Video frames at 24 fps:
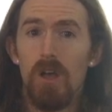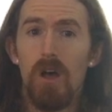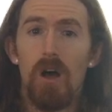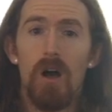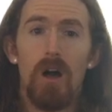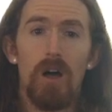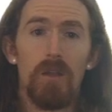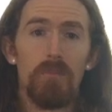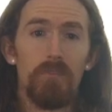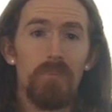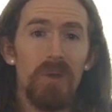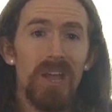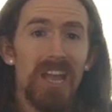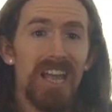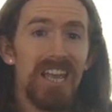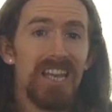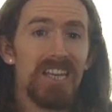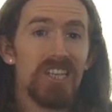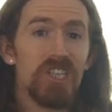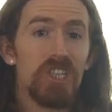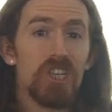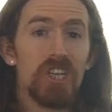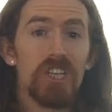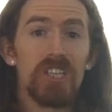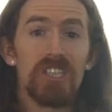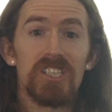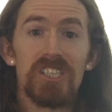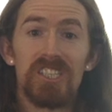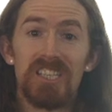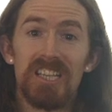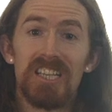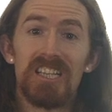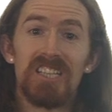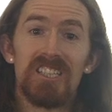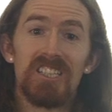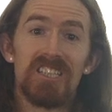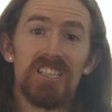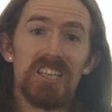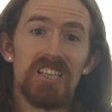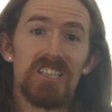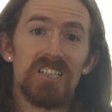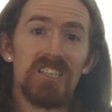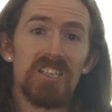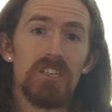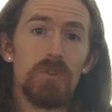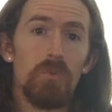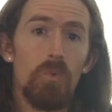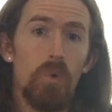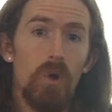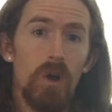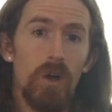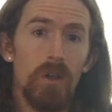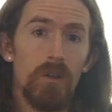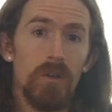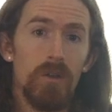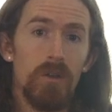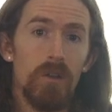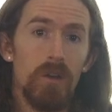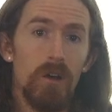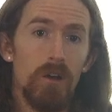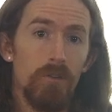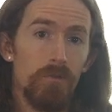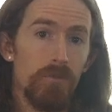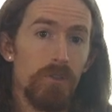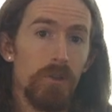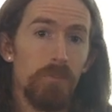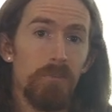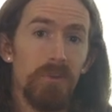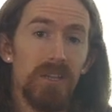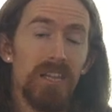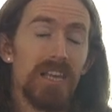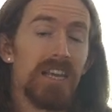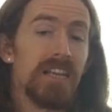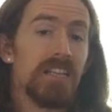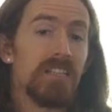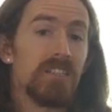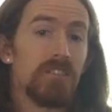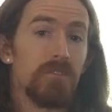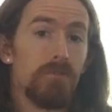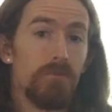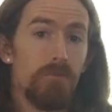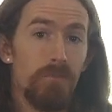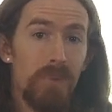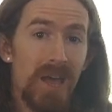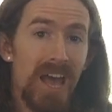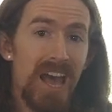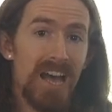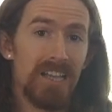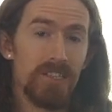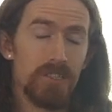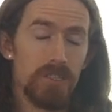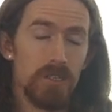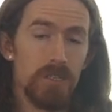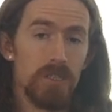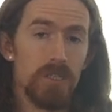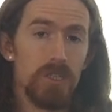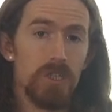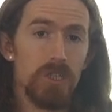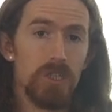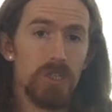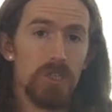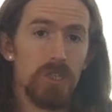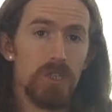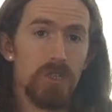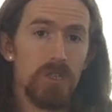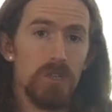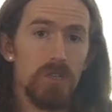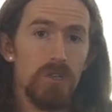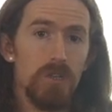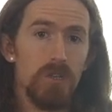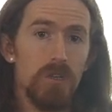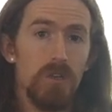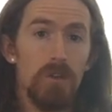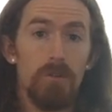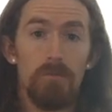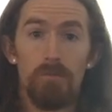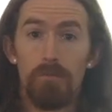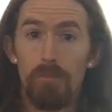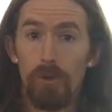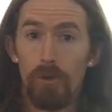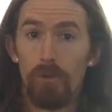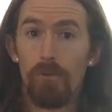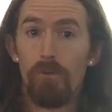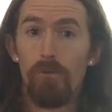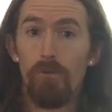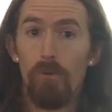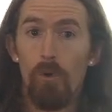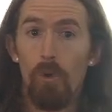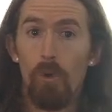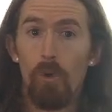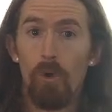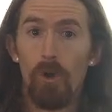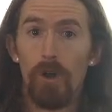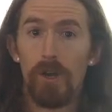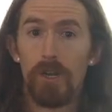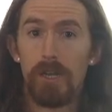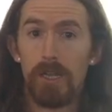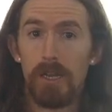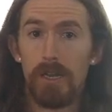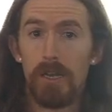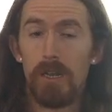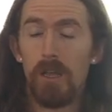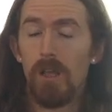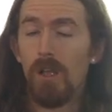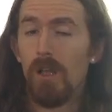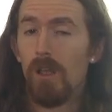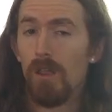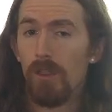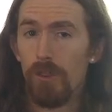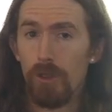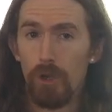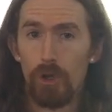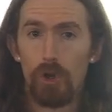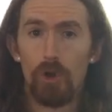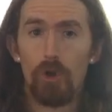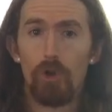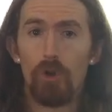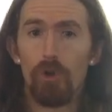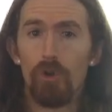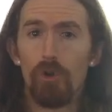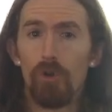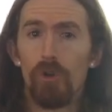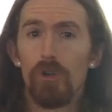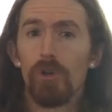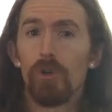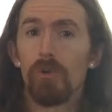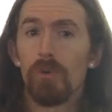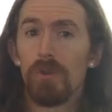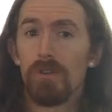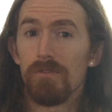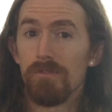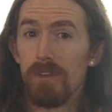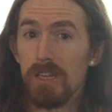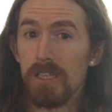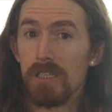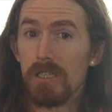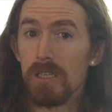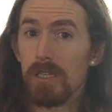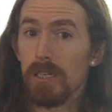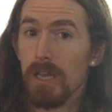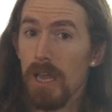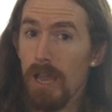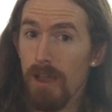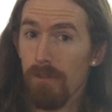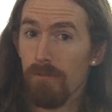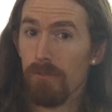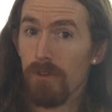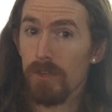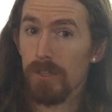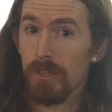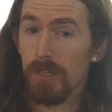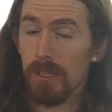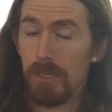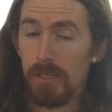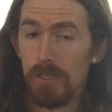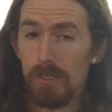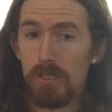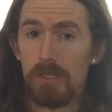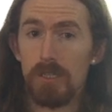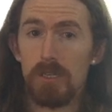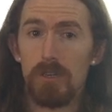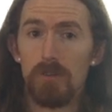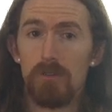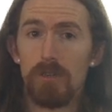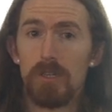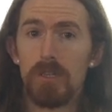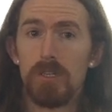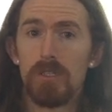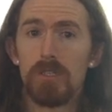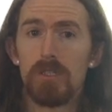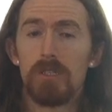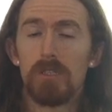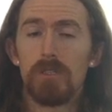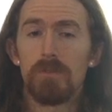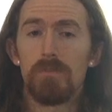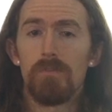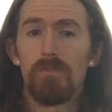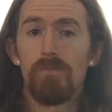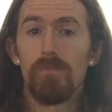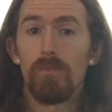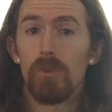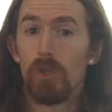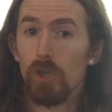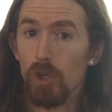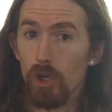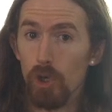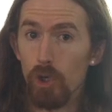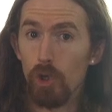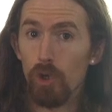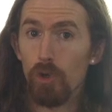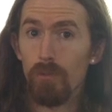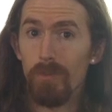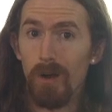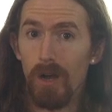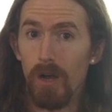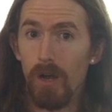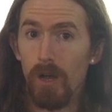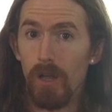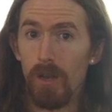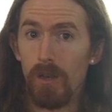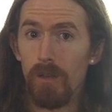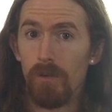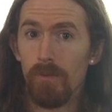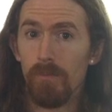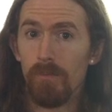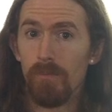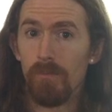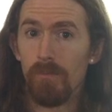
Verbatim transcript: On page 661 of The Plains of Passage, book four in the Girl Who Invented Everything series, Guban,